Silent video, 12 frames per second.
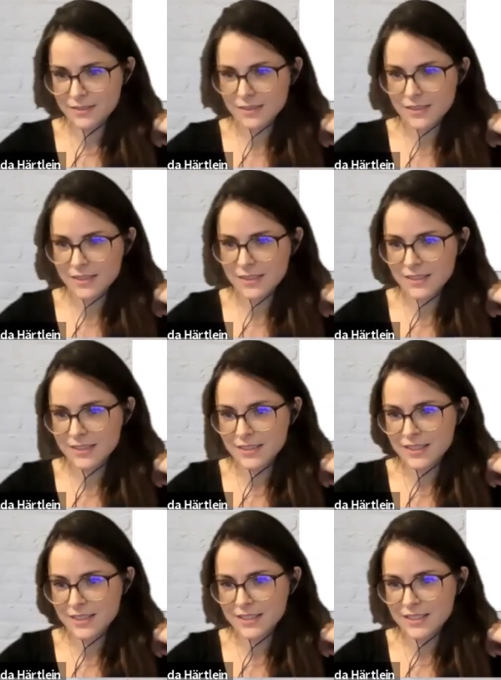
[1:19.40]

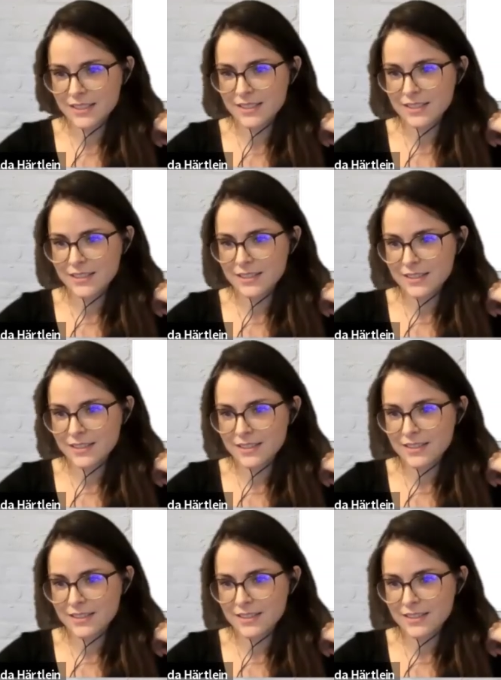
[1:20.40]
(silence)